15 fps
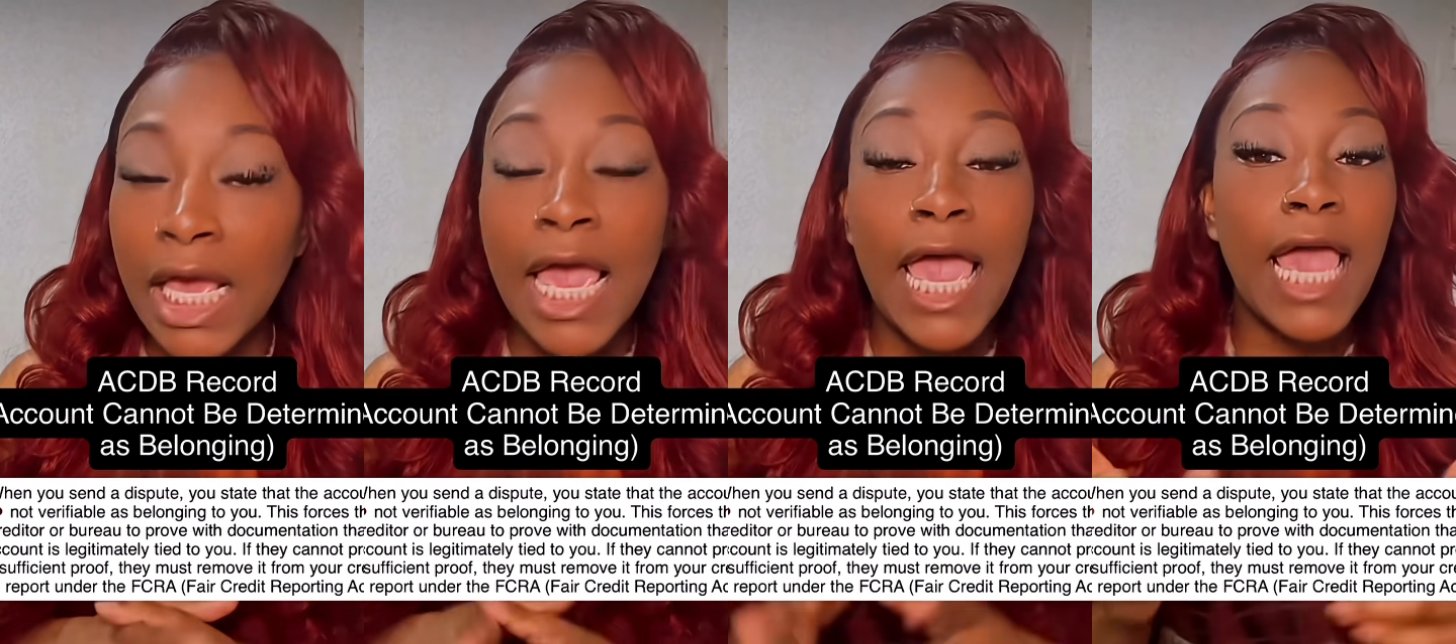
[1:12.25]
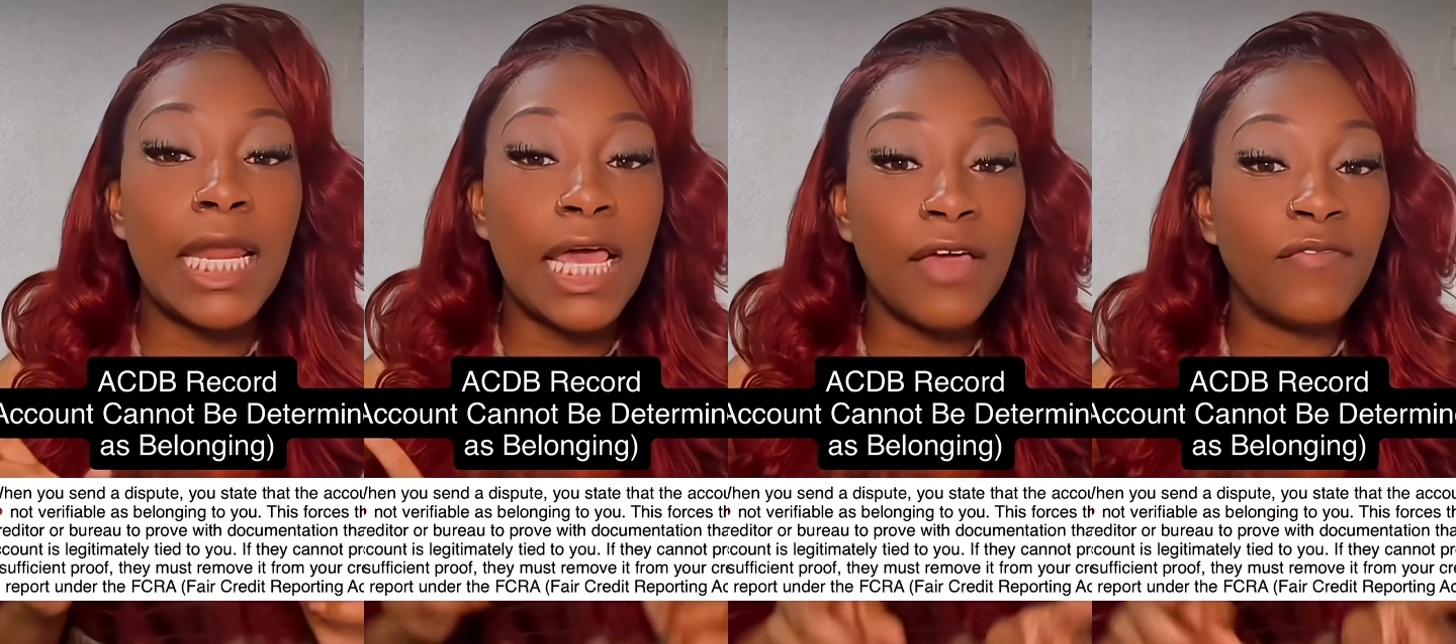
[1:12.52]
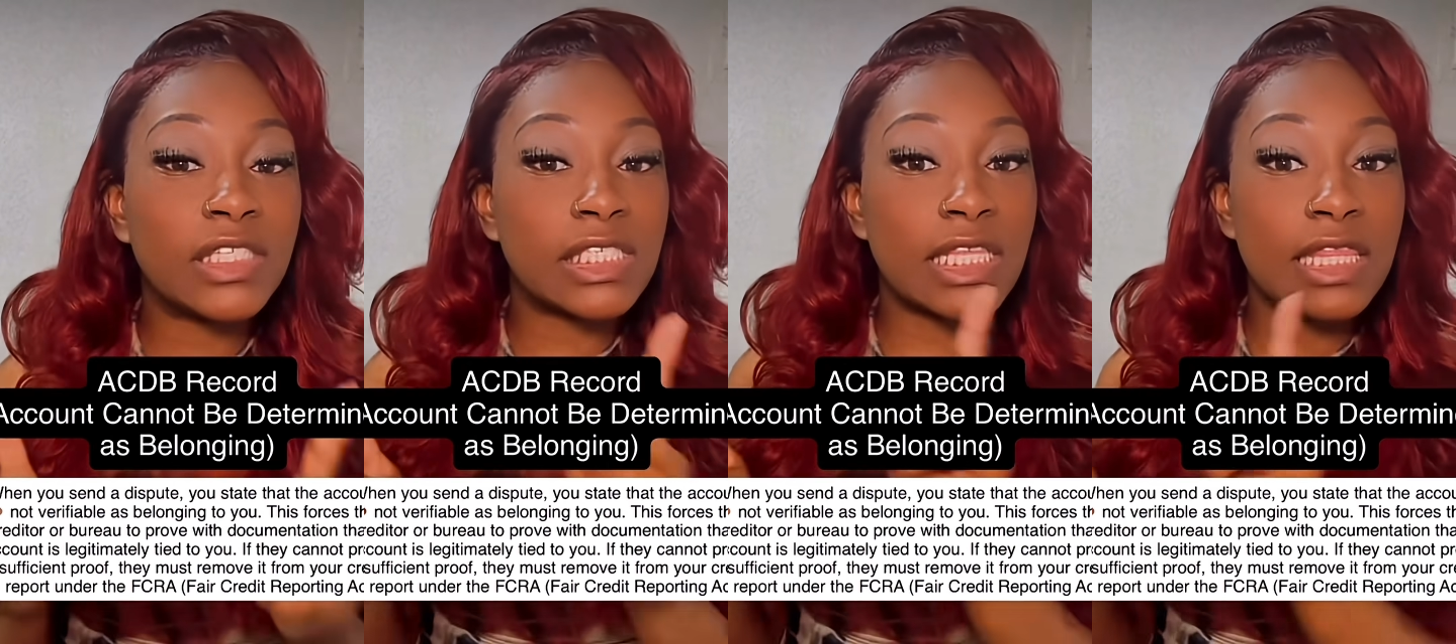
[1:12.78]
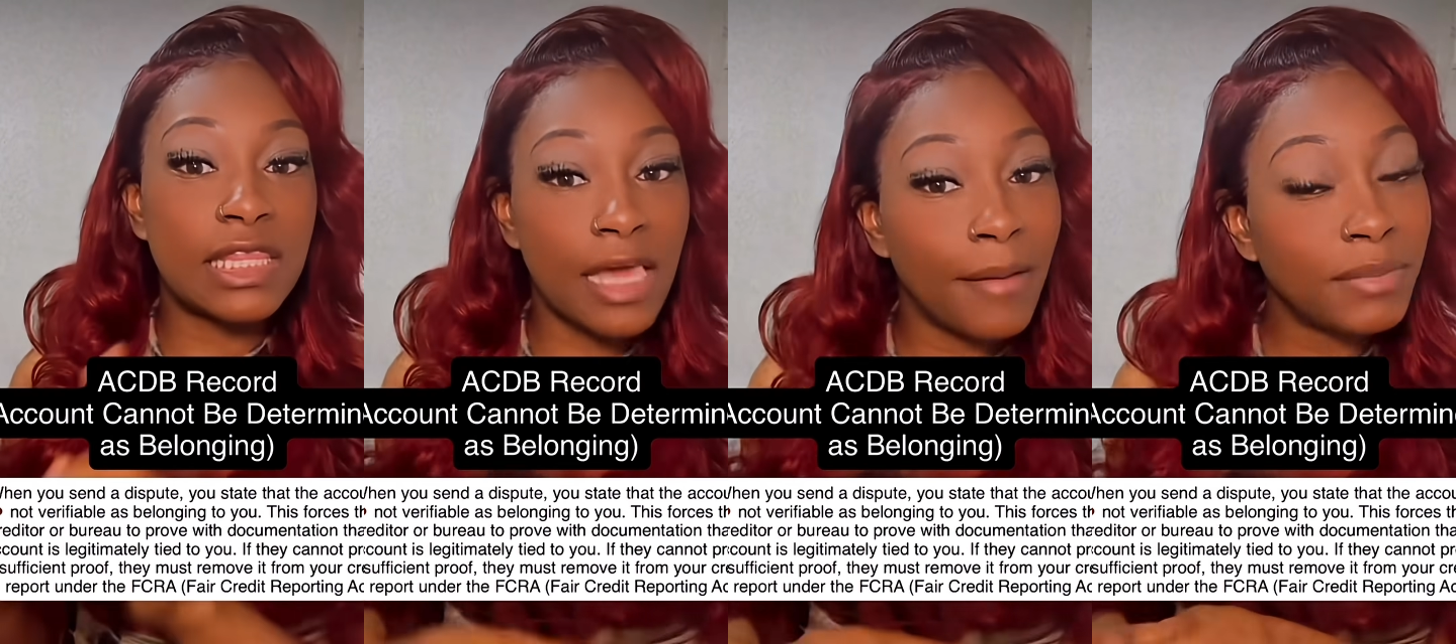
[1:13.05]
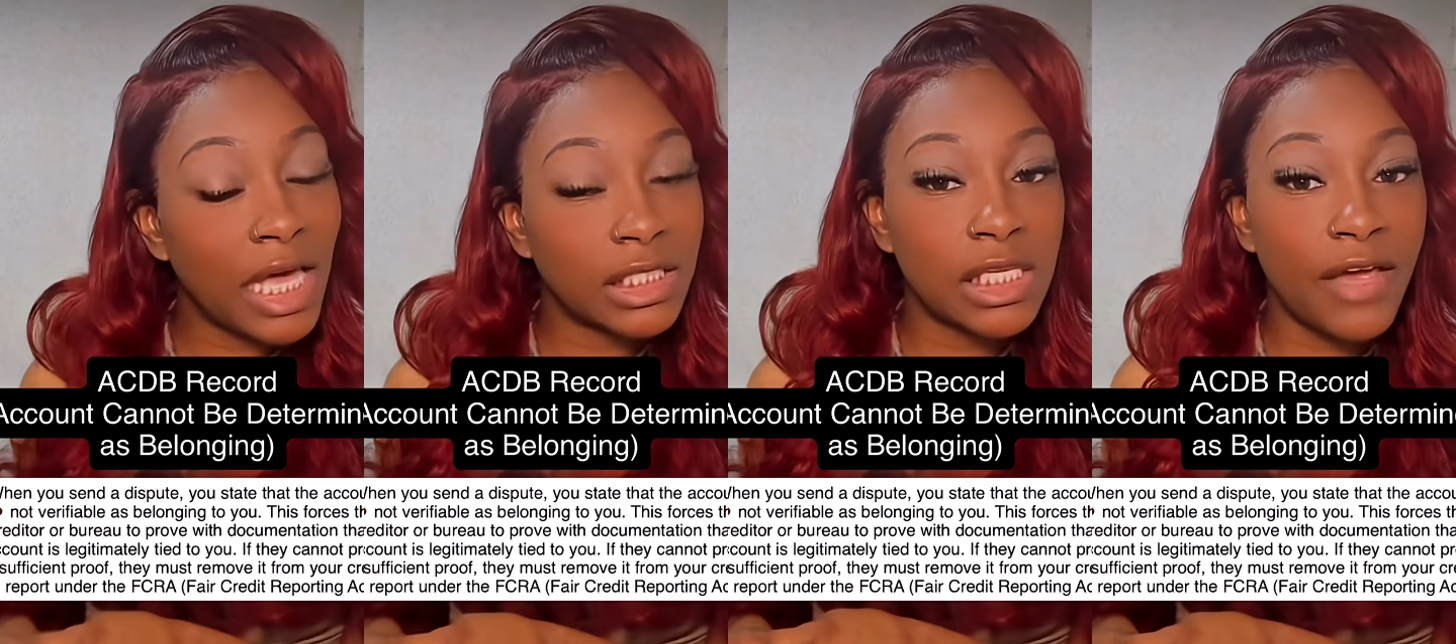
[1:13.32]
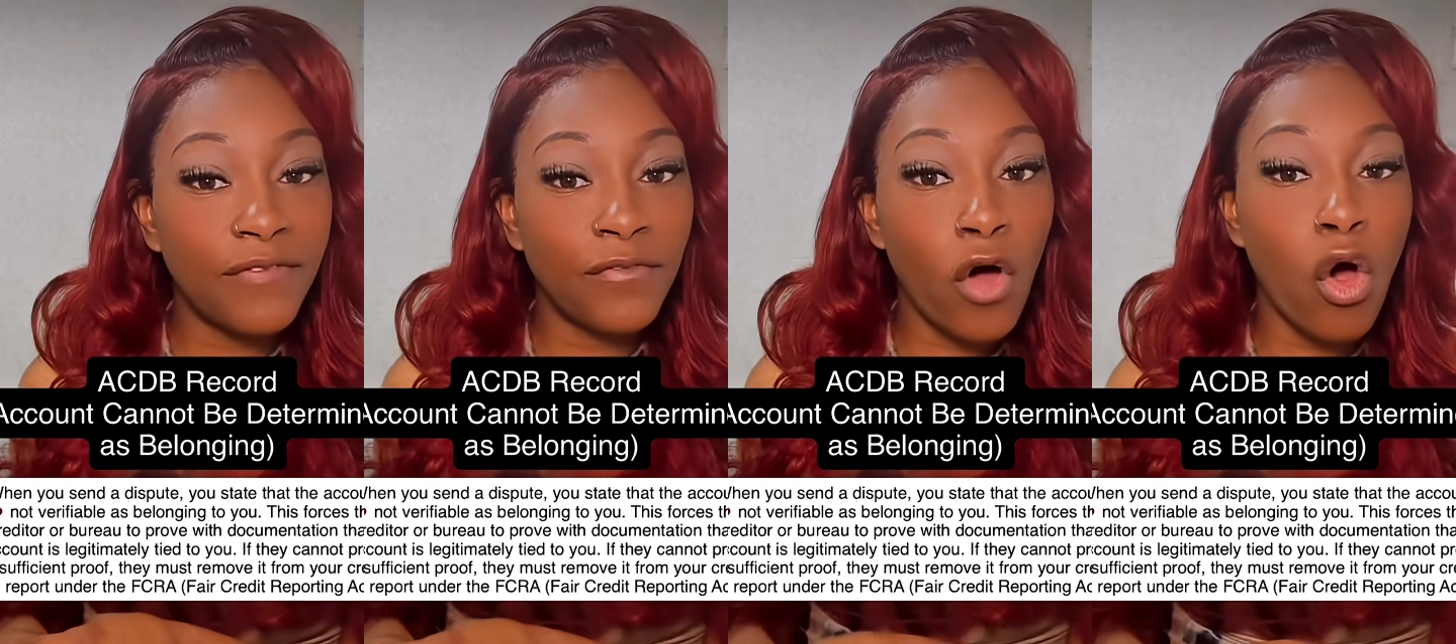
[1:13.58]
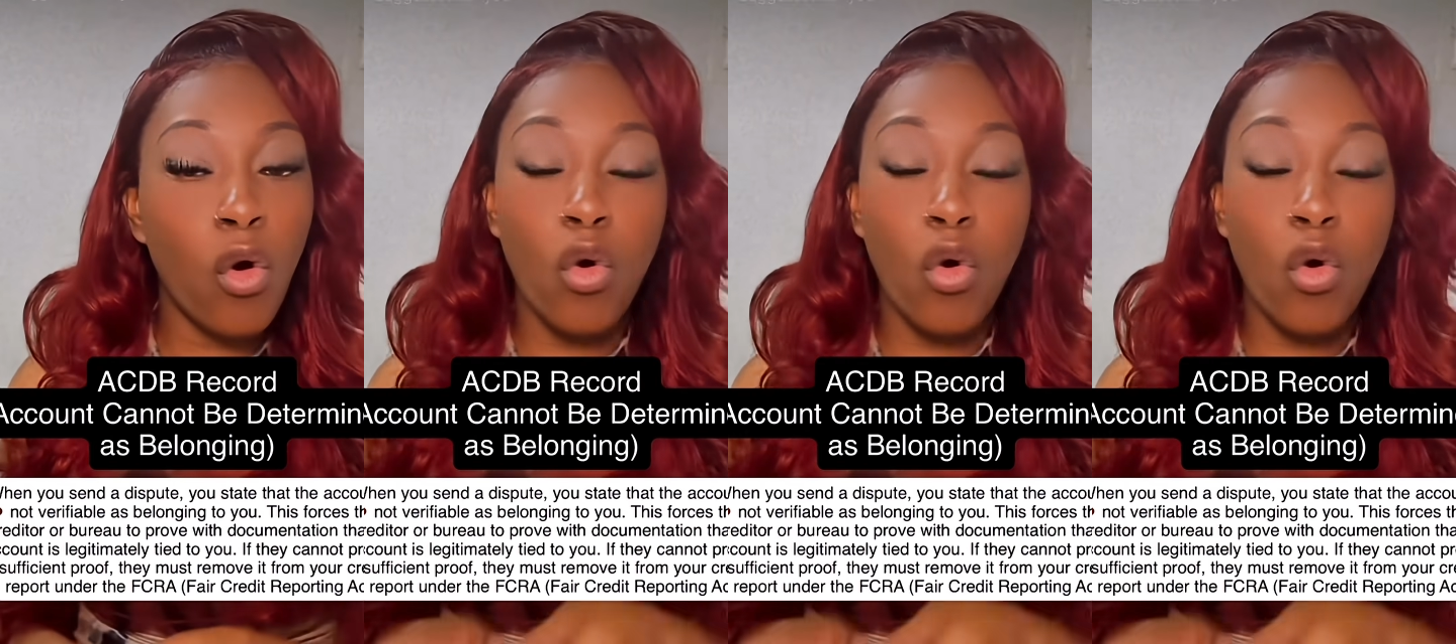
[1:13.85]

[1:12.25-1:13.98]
and if it's them that's at fault